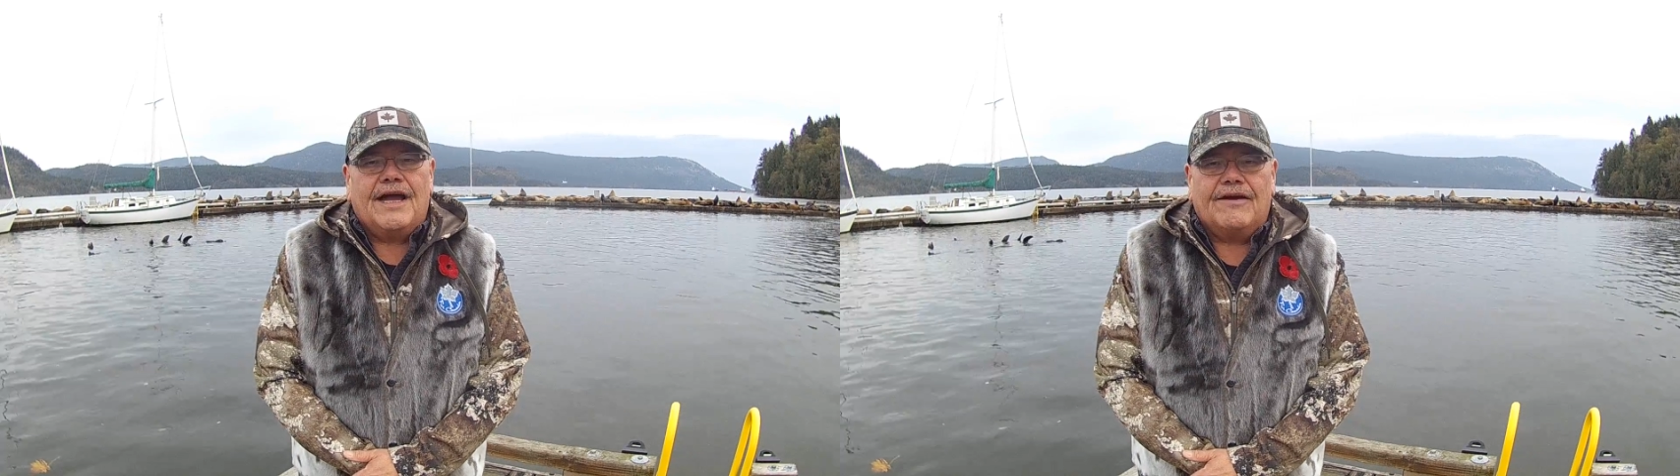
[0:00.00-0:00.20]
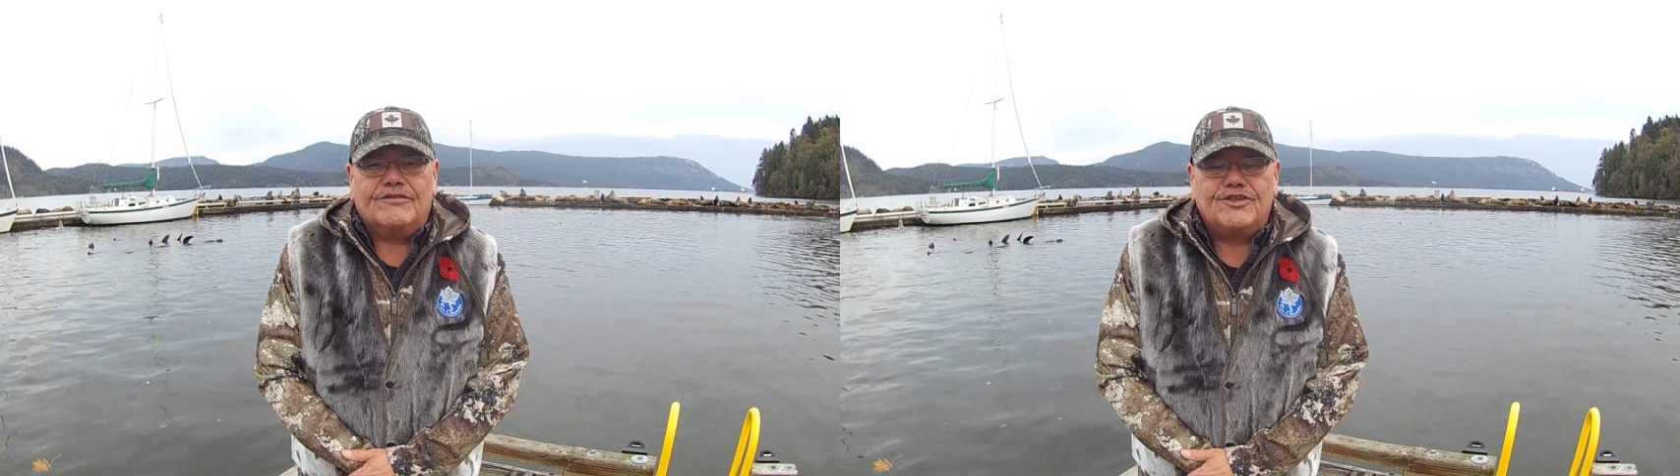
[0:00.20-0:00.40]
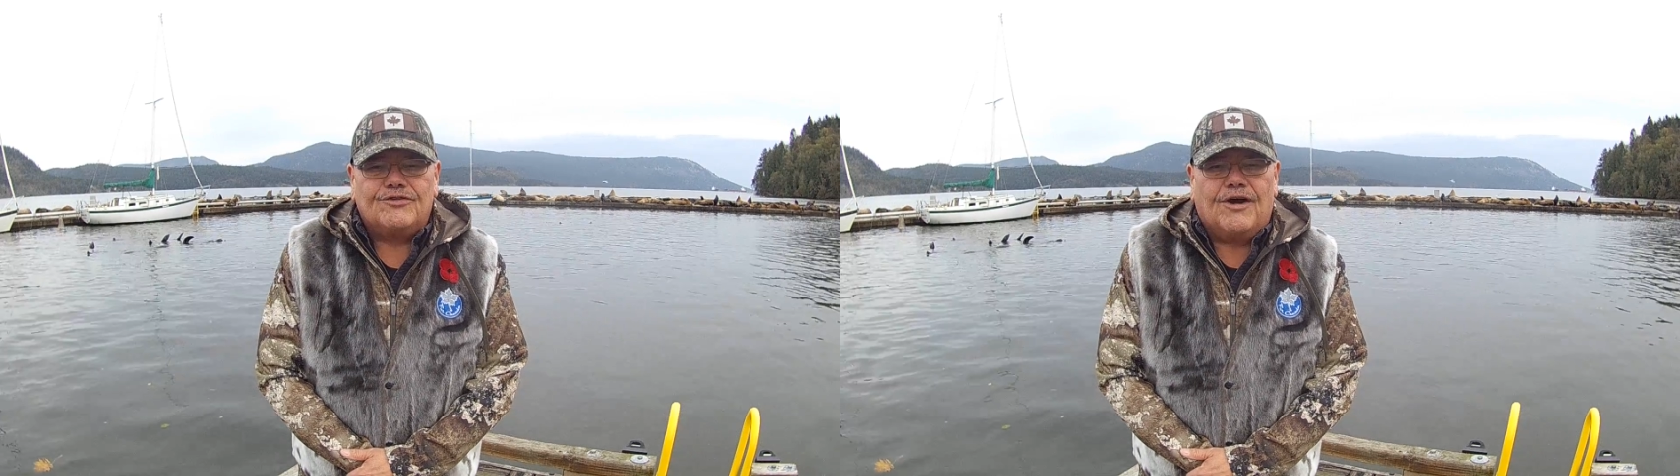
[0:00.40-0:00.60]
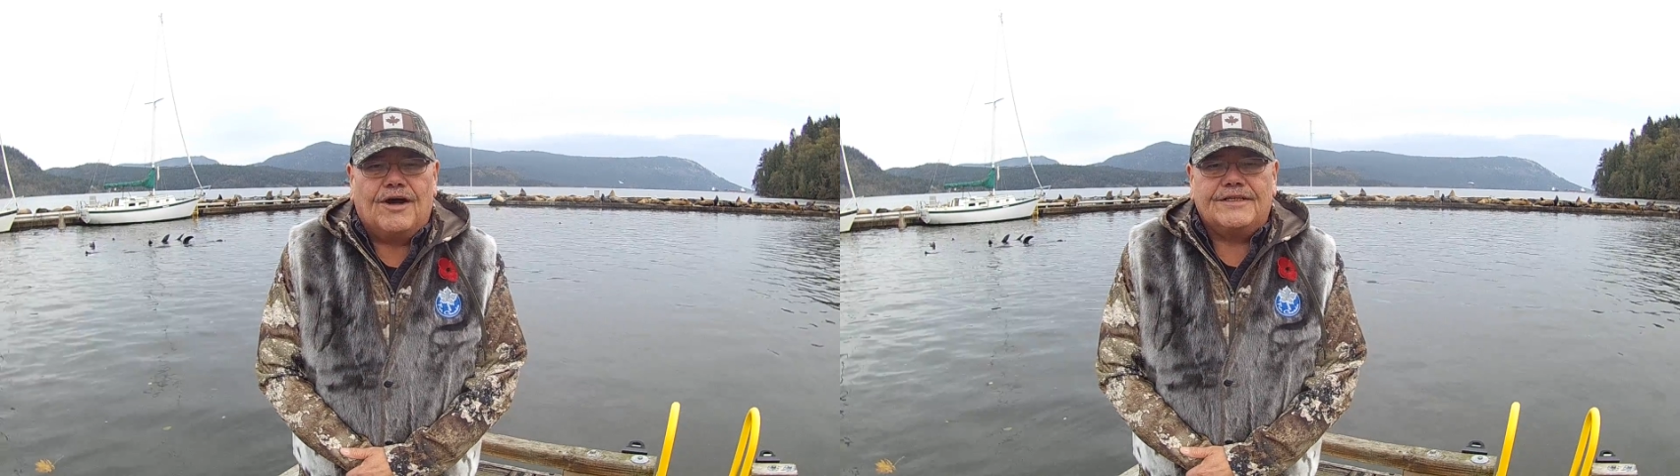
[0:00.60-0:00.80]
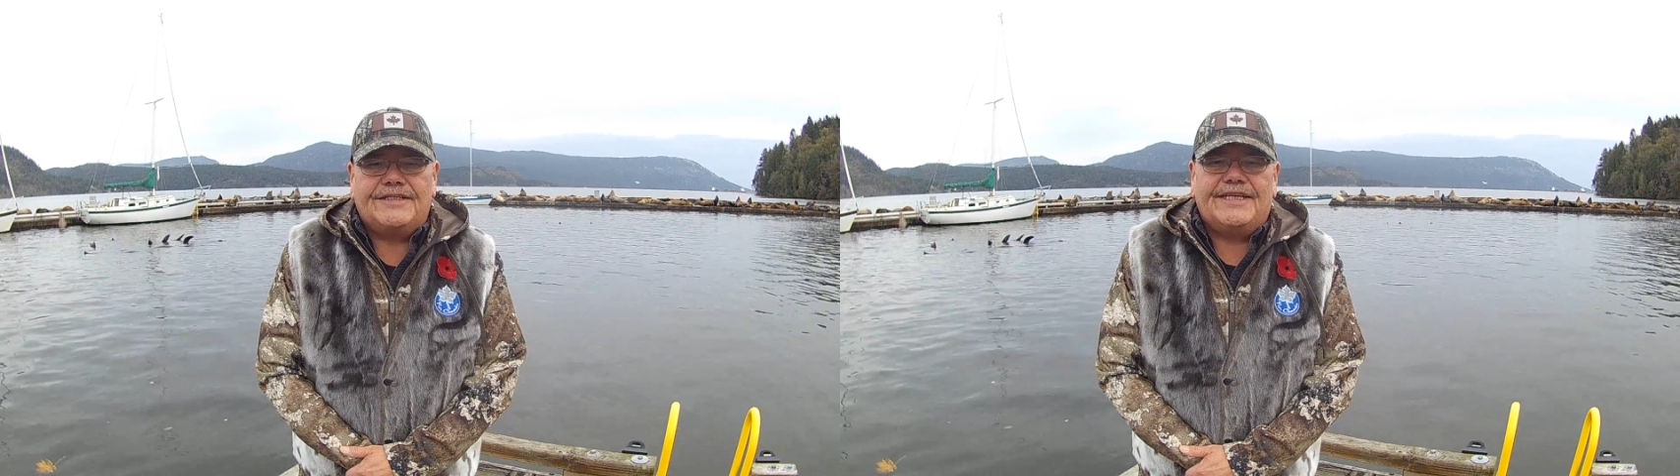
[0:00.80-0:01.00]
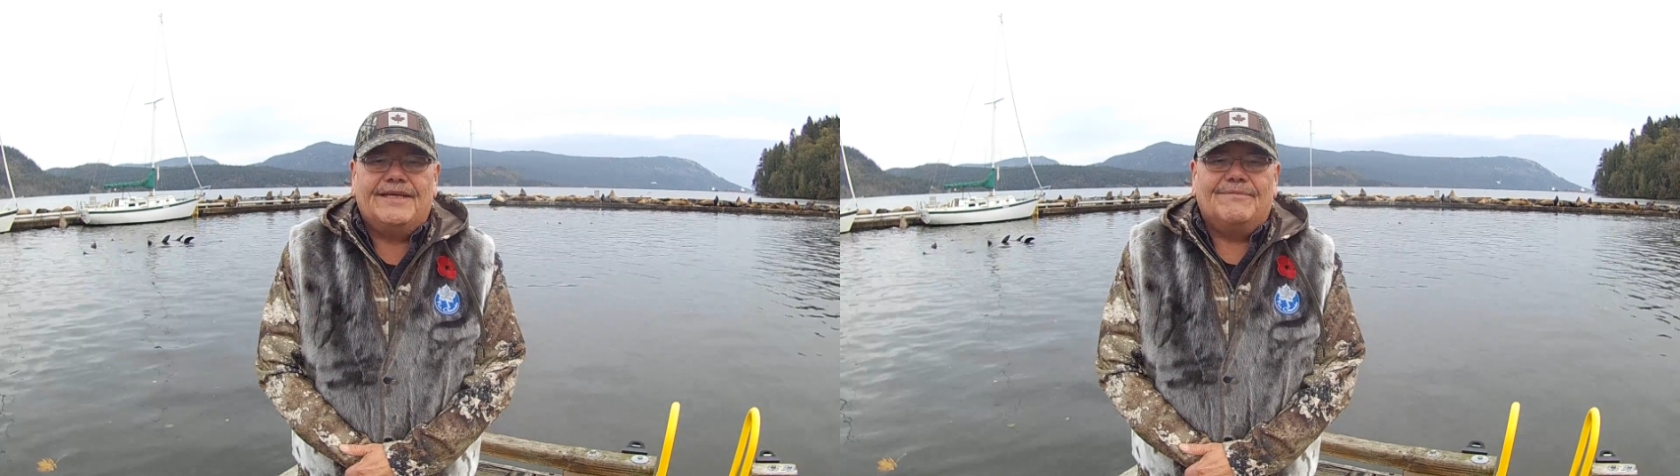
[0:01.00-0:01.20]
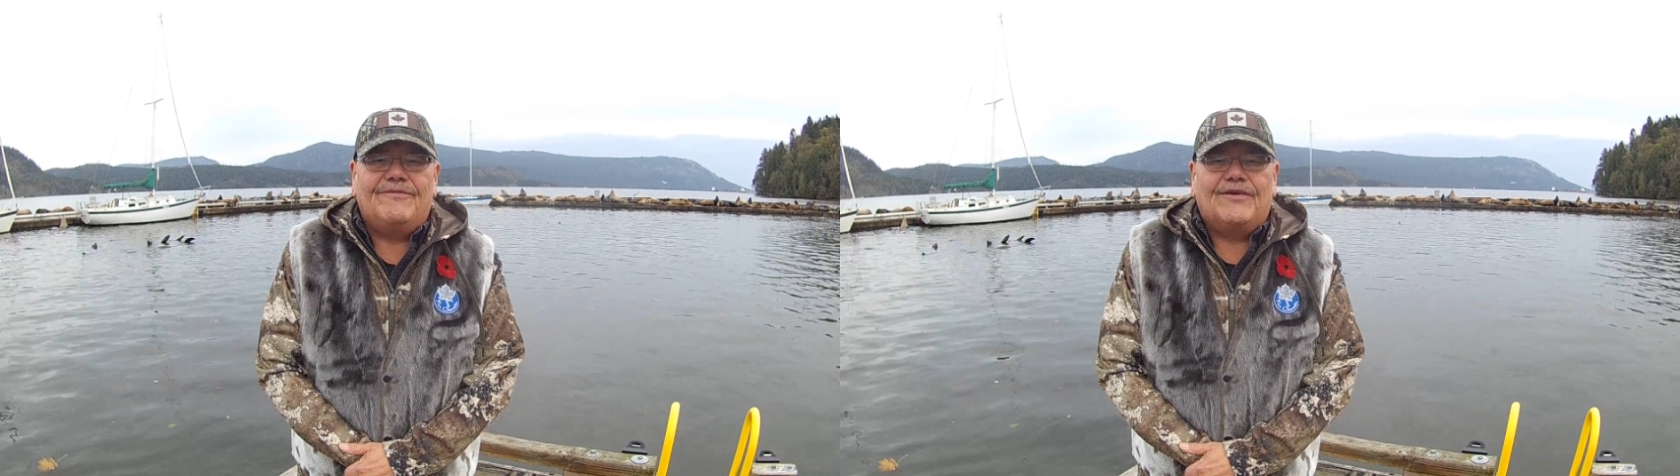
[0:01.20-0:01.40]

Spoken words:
have a strong team of